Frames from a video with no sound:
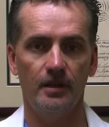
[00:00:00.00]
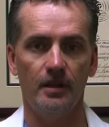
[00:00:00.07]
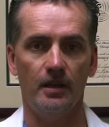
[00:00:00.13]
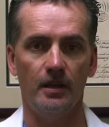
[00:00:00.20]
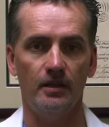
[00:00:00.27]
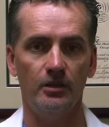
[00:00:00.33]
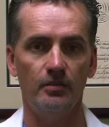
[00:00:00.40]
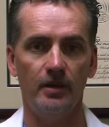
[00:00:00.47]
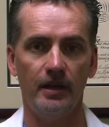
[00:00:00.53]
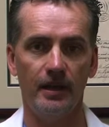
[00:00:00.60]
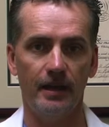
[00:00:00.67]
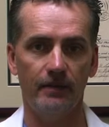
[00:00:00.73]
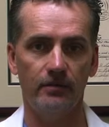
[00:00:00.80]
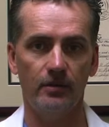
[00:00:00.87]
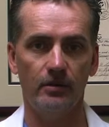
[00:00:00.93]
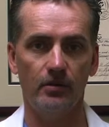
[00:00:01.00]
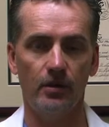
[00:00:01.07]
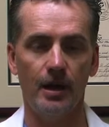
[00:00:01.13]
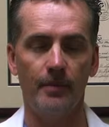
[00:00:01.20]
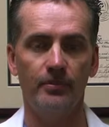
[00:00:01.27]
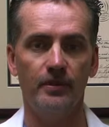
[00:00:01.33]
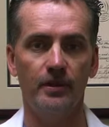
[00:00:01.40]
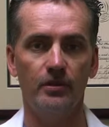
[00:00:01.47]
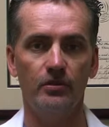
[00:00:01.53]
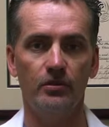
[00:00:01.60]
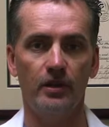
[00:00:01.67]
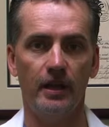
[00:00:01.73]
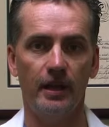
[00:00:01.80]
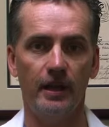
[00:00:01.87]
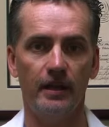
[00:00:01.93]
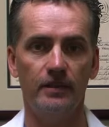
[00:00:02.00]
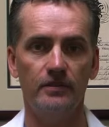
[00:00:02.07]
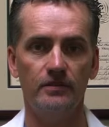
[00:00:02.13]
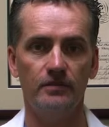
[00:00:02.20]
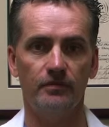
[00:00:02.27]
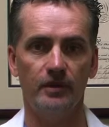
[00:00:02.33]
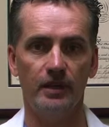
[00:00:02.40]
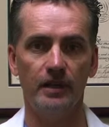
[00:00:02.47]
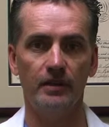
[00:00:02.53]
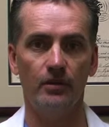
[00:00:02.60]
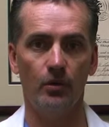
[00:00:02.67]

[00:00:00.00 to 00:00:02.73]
And you may have the neuropathy in your hands, feet,